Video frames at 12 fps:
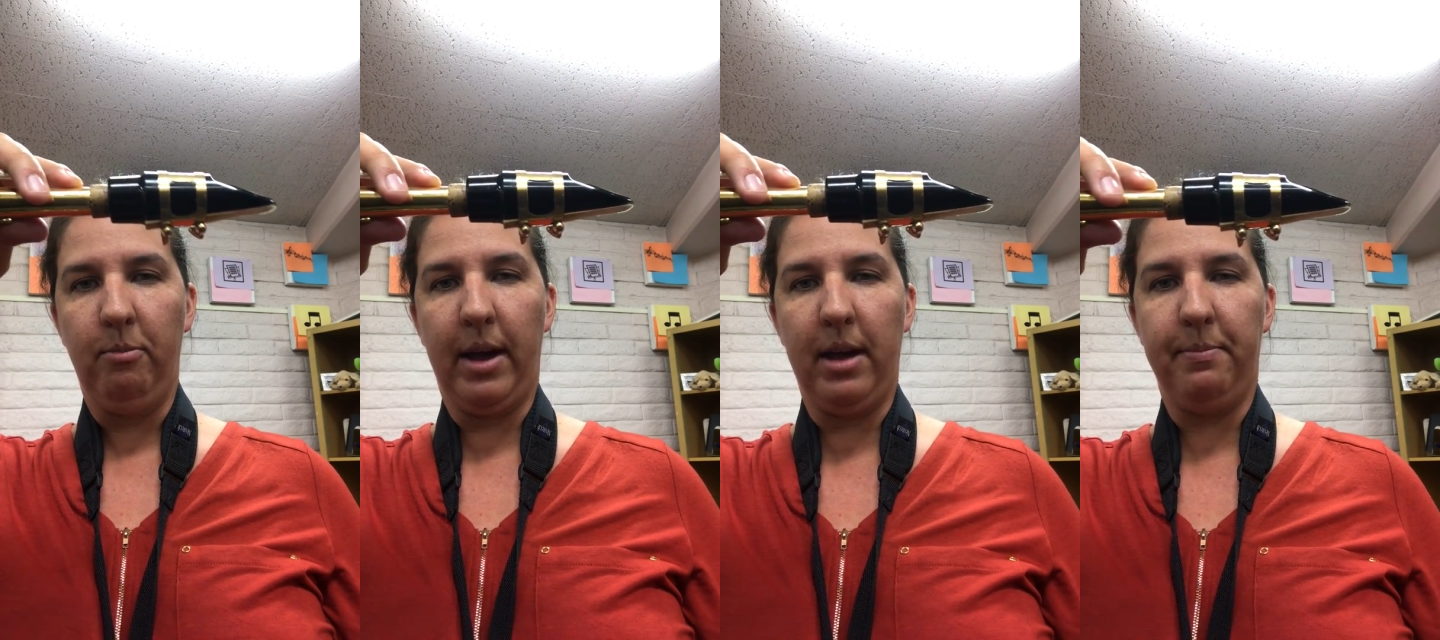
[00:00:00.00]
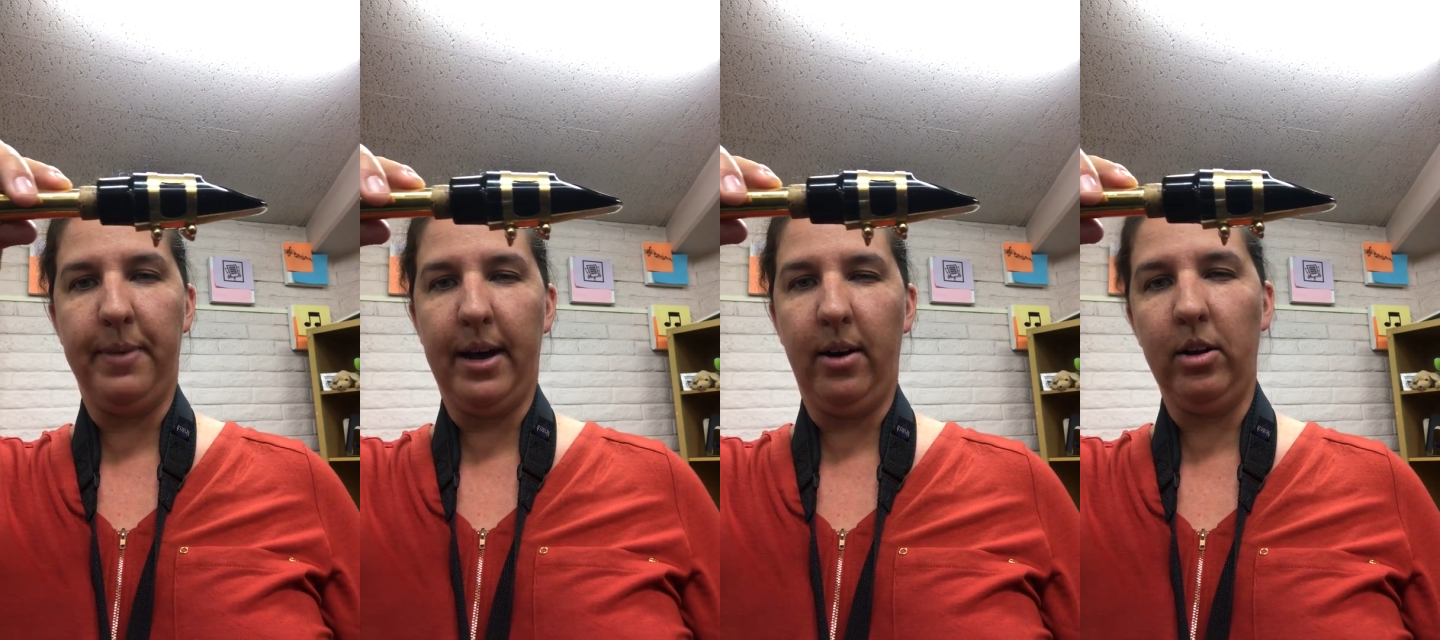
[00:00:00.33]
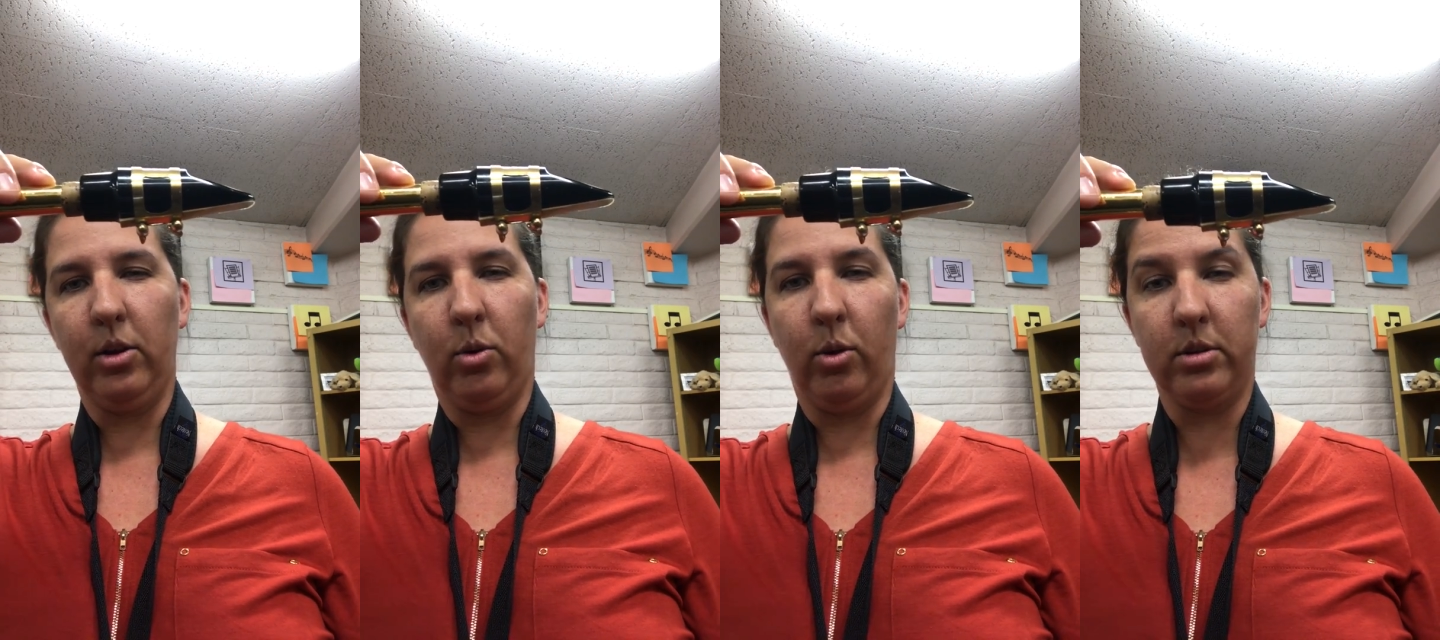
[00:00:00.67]
by about
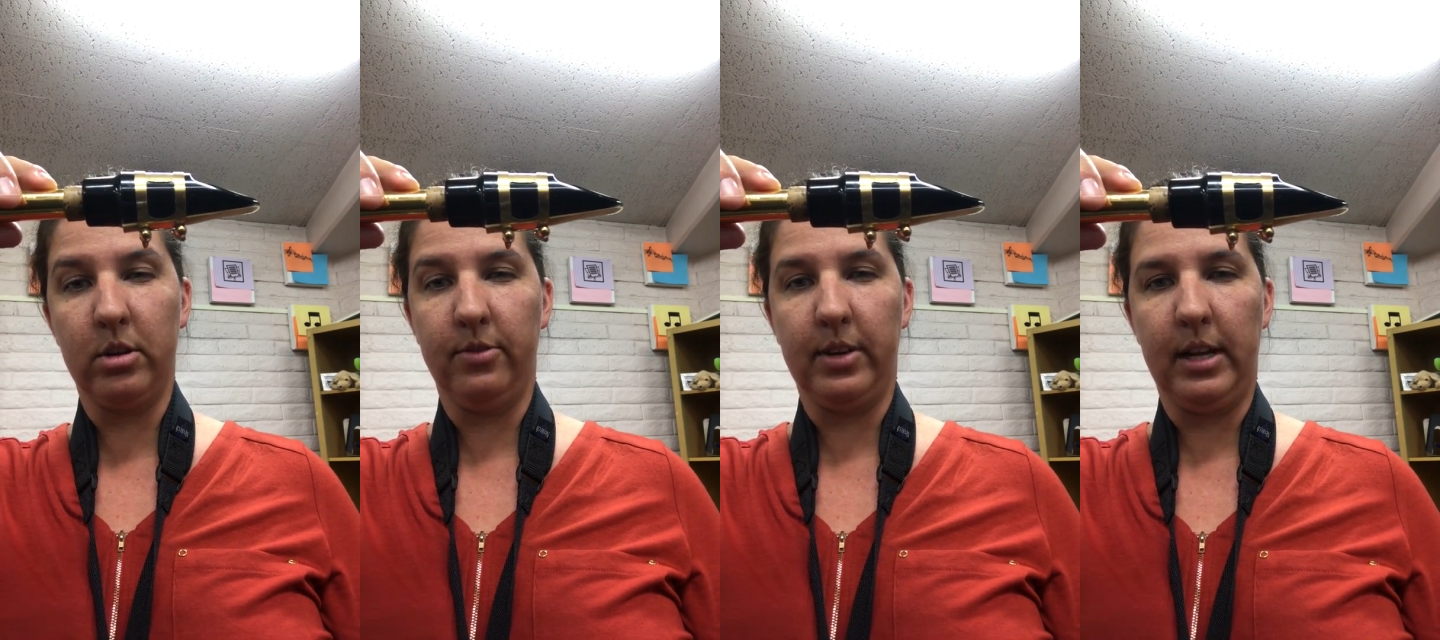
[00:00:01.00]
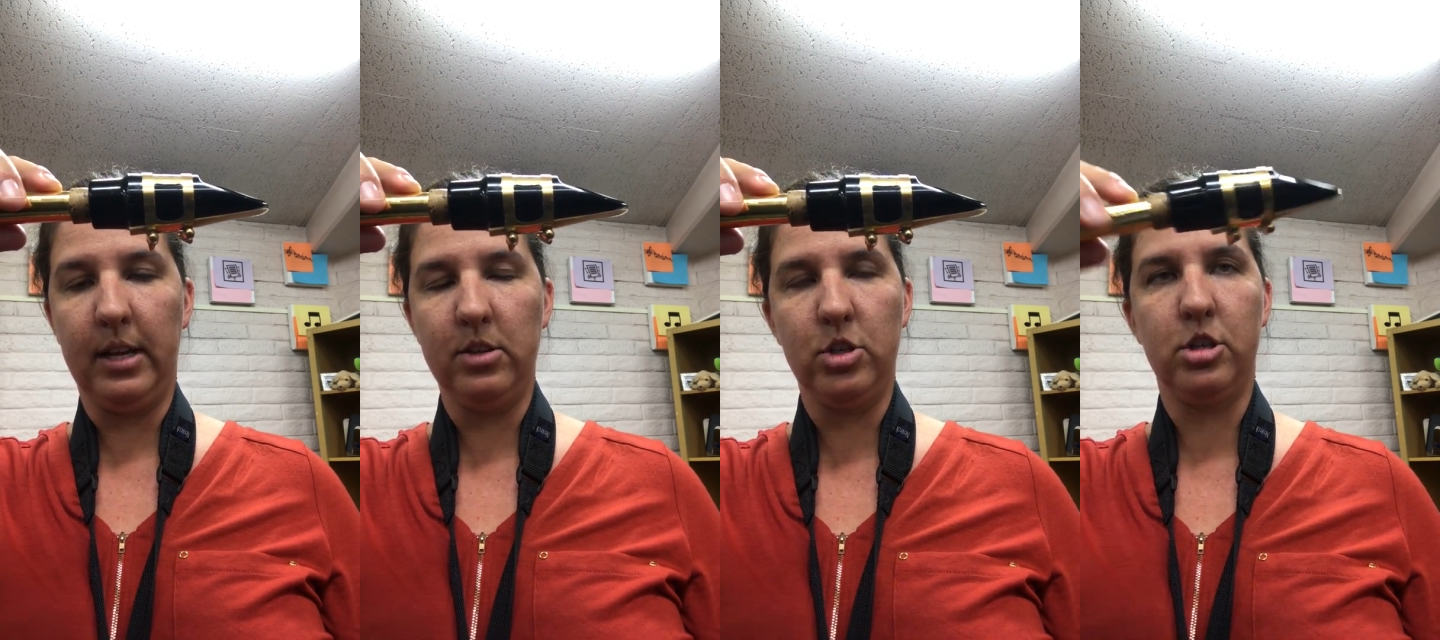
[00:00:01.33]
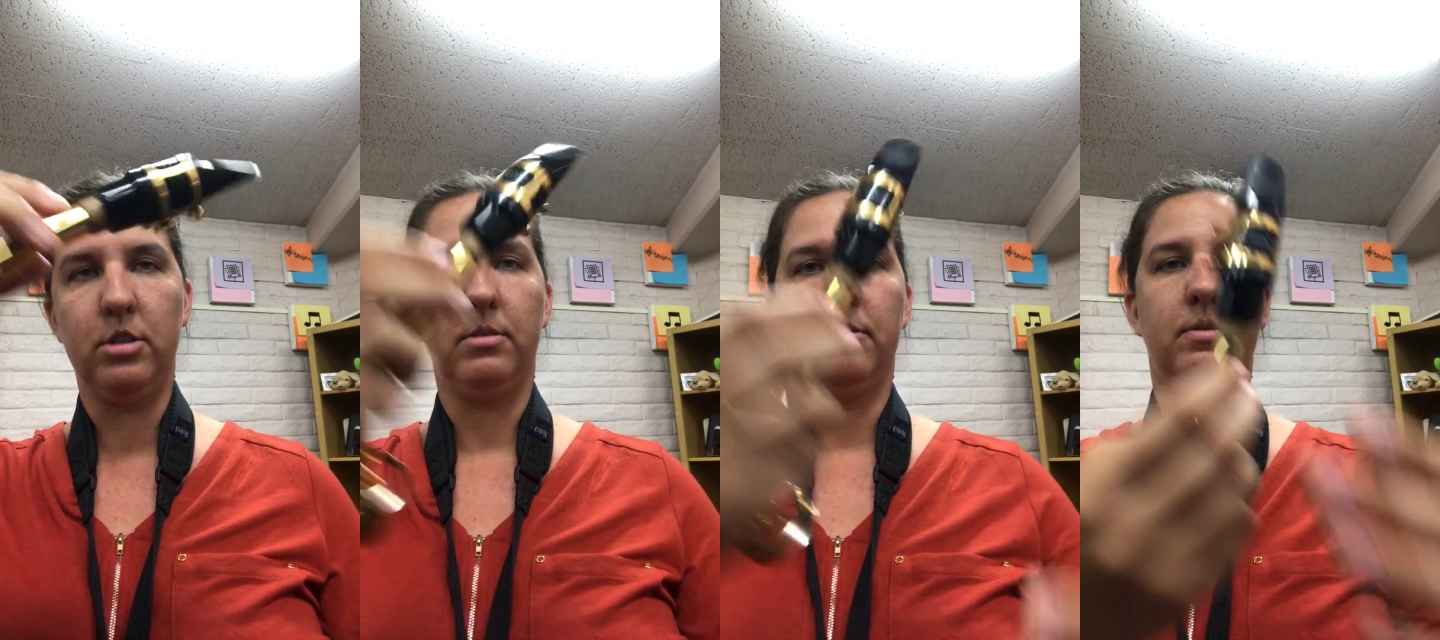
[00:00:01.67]
1/4 of an inch